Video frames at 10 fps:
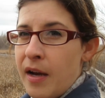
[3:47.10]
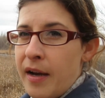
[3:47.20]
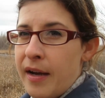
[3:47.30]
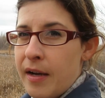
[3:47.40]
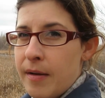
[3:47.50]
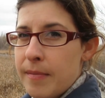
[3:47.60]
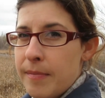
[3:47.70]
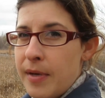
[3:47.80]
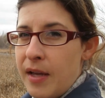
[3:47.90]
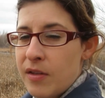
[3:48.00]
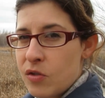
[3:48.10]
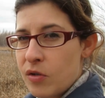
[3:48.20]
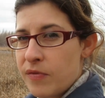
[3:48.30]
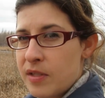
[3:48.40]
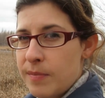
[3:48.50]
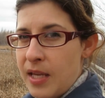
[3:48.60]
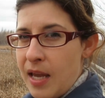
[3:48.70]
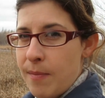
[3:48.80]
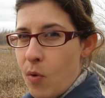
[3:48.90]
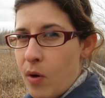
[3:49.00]
um, and the surface
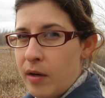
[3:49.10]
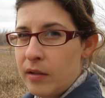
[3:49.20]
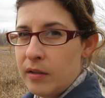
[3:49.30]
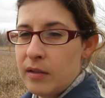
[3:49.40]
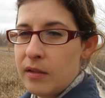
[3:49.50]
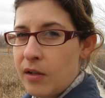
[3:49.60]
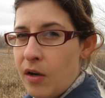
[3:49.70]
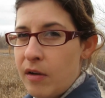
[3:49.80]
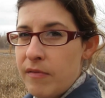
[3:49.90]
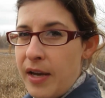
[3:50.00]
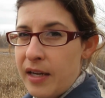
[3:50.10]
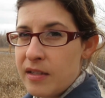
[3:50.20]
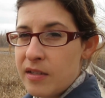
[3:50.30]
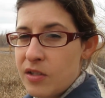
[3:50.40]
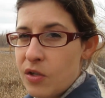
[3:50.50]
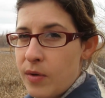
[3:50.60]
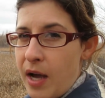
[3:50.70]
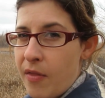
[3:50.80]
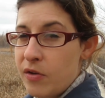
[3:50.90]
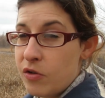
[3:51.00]
became more convex, and so
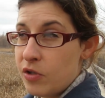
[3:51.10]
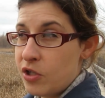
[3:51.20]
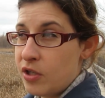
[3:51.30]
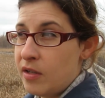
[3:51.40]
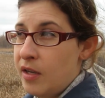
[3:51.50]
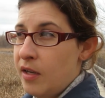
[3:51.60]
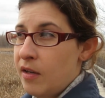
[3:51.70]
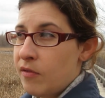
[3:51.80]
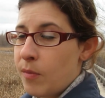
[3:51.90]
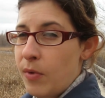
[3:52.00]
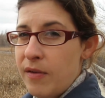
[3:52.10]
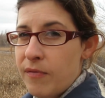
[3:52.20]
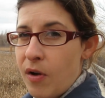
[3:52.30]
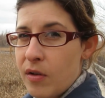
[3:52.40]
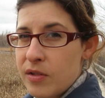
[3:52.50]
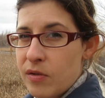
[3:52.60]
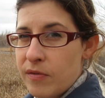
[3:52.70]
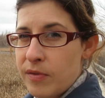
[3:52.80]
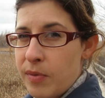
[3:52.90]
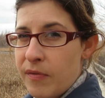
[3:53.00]
now the nutrition from rainfall sort
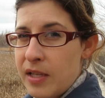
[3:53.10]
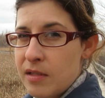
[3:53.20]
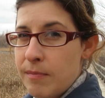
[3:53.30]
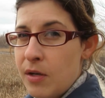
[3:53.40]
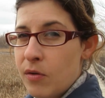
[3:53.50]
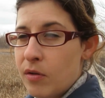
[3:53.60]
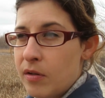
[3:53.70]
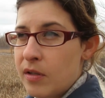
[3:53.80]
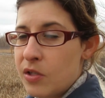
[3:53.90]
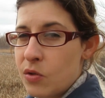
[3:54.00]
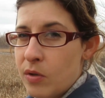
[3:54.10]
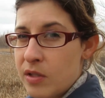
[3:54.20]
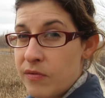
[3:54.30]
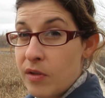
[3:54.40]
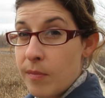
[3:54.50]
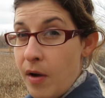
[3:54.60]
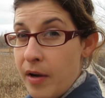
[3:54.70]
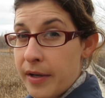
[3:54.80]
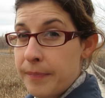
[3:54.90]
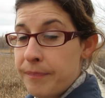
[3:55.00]
of provides a mineral source for the
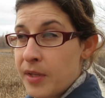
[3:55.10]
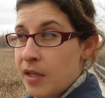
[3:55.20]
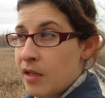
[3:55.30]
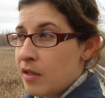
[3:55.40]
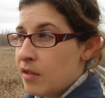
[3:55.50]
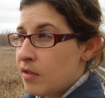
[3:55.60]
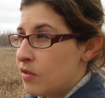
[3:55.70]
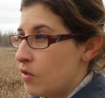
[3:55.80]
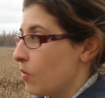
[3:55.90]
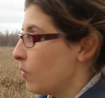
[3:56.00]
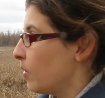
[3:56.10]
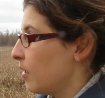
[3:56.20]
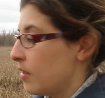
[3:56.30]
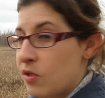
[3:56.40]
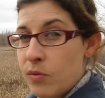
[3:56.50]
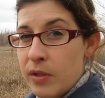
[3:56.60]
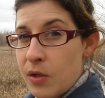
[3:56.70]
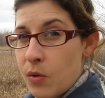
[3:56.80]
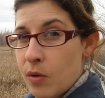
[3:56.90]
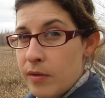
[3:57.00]
bog. So it's really
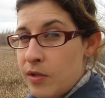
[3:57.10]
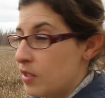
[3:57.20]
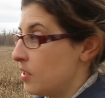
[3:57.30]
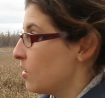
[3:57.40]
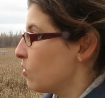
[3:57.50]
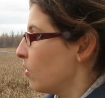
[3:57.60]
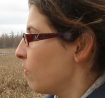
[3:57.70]
cool. You can see sort of the